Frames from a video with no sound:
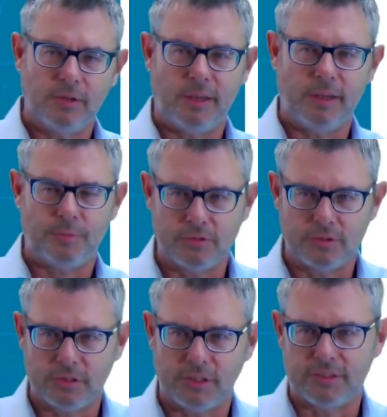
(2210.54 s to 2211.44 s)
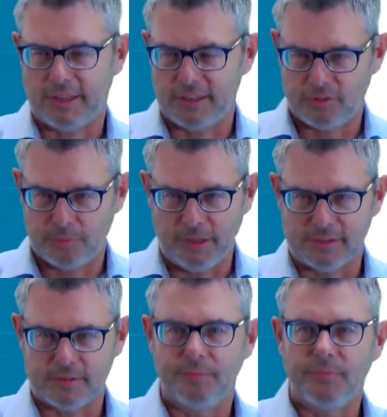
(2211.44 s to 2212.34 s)
protocols, high
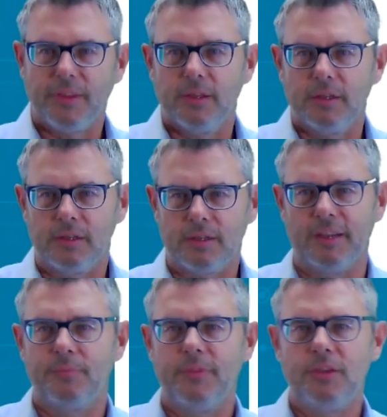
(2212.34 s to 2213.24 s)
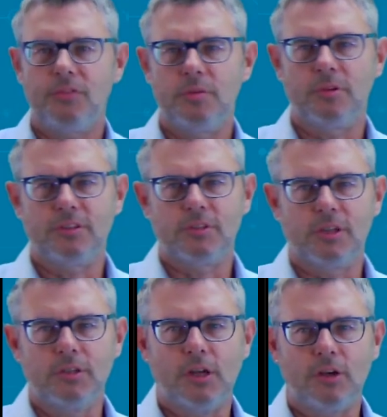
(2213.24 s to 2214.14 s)
speeds. Okay, if you want to
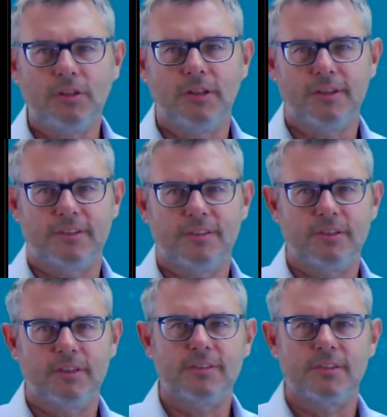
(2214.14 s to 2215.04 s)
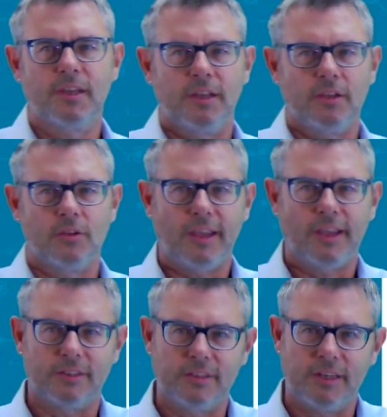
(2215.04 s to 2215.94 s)
go long distances, you
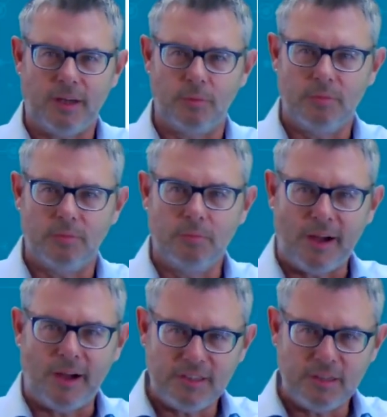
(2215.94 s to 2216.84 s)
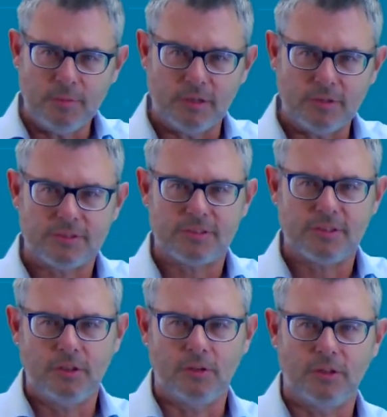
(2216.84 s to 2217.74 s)
cannot allow multi-modes.
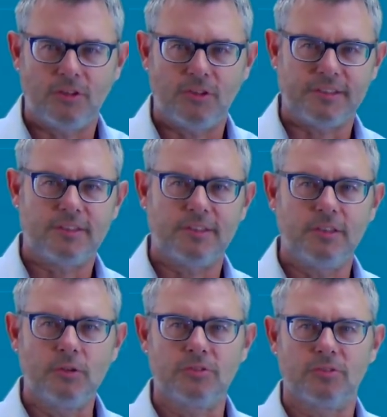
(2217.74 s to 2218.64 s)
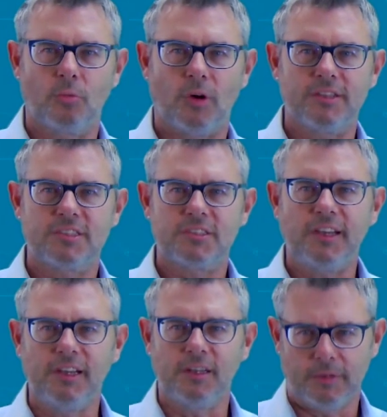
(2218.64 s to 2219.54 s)
You just use one
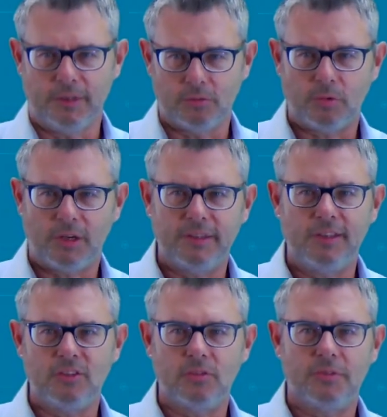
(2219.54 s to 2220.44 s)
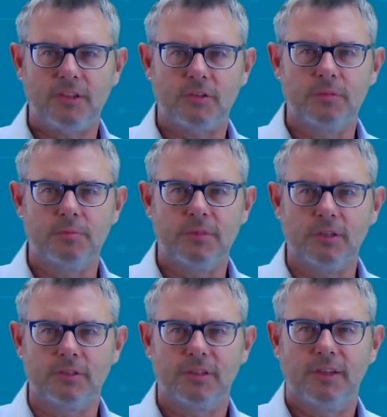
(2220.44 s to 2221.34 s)
single mode, one individual
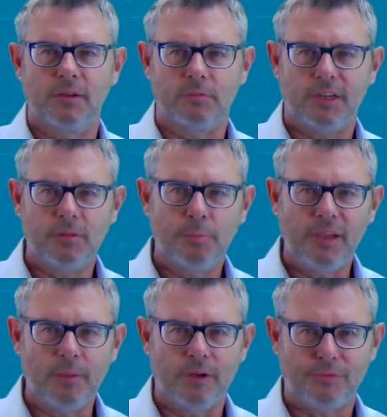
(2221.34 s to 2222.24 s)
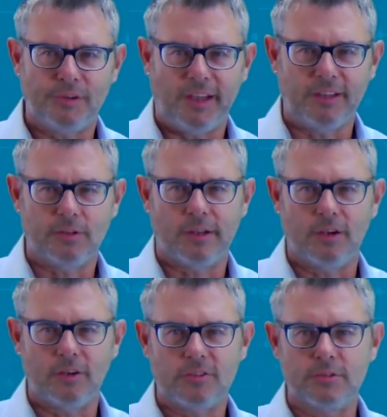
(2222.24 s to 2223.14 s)
mode, one beam of light to
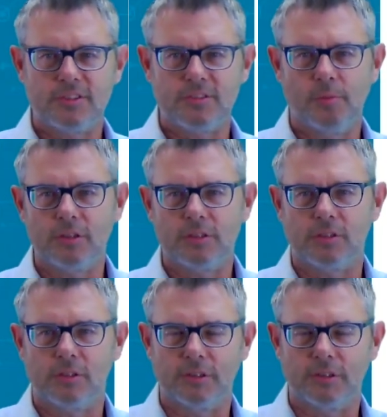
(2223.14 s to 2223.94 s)
go through the small core.